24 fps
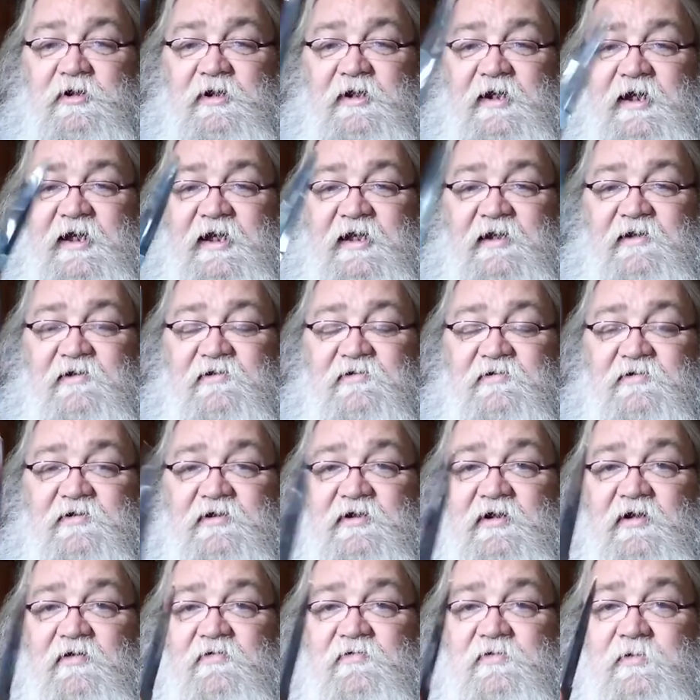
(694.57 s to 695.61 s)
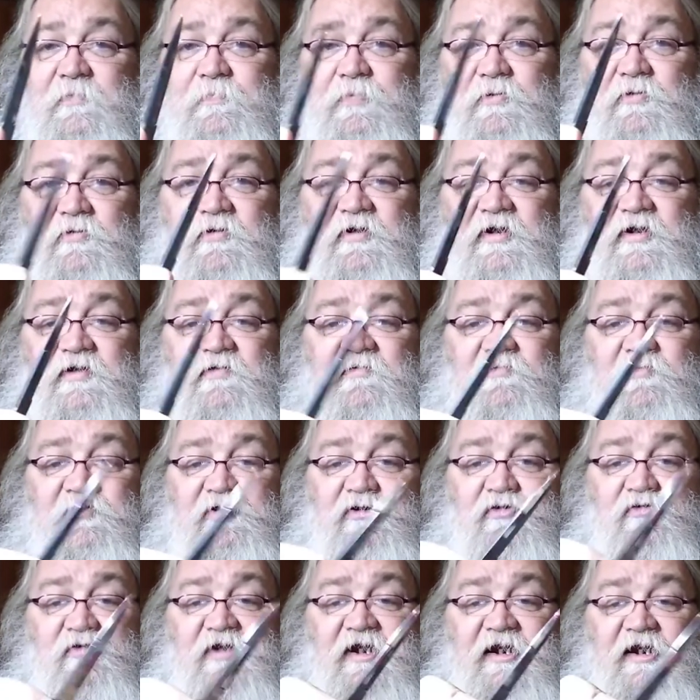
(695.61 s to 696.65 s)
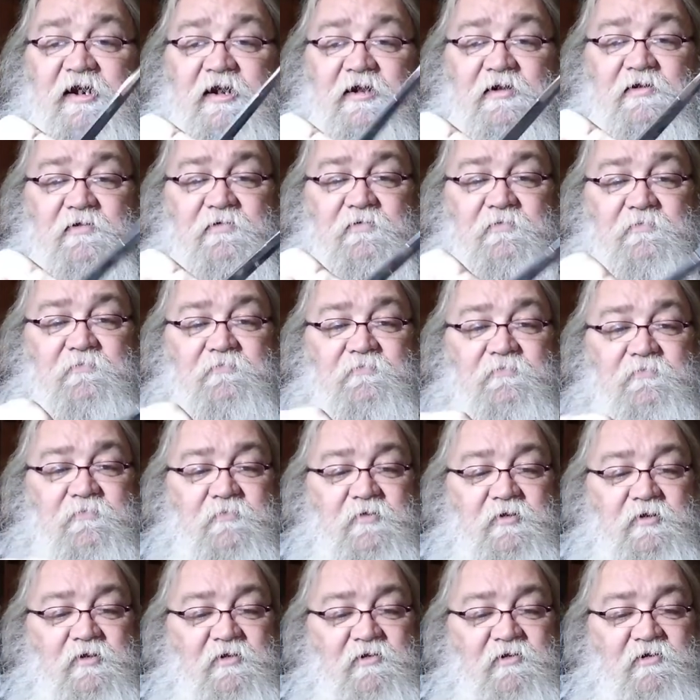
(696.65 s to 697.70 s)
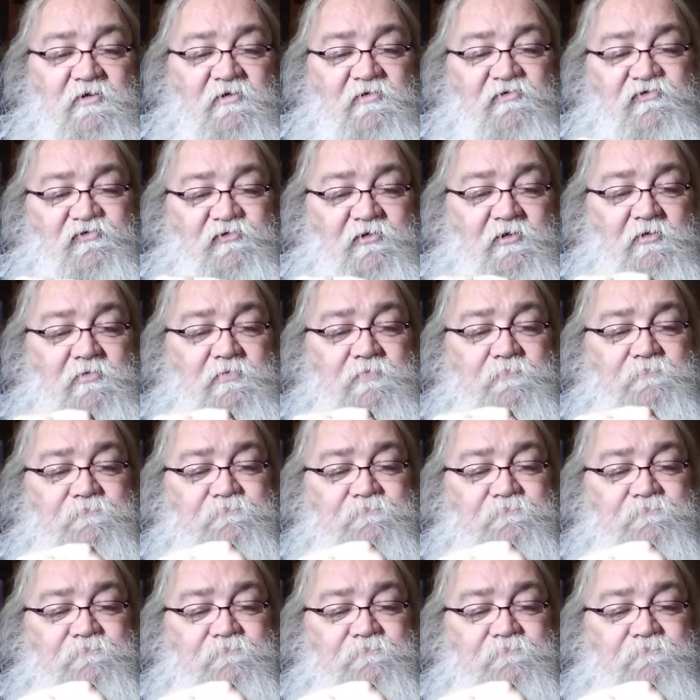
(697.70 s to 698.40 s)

and you know you pull it when you need it. So